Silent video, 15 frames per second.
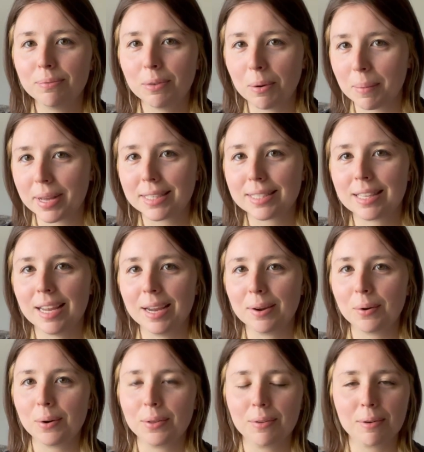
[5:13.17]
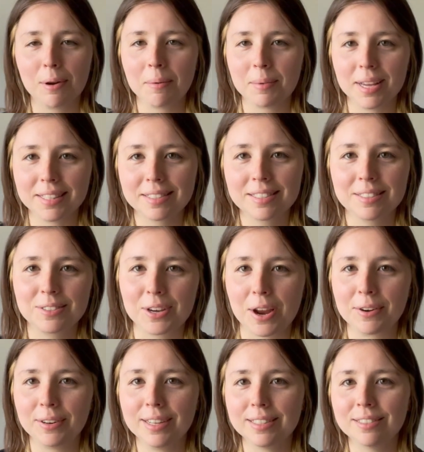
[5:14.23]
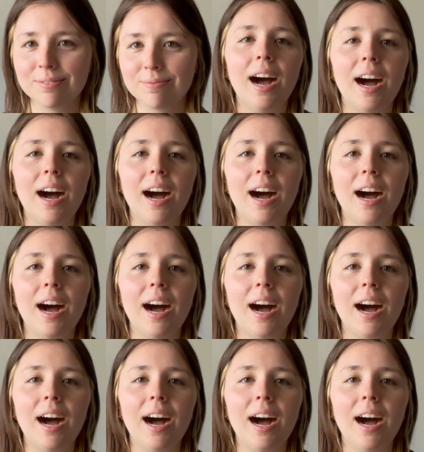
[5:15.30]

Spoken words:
romantasy or the romance genre.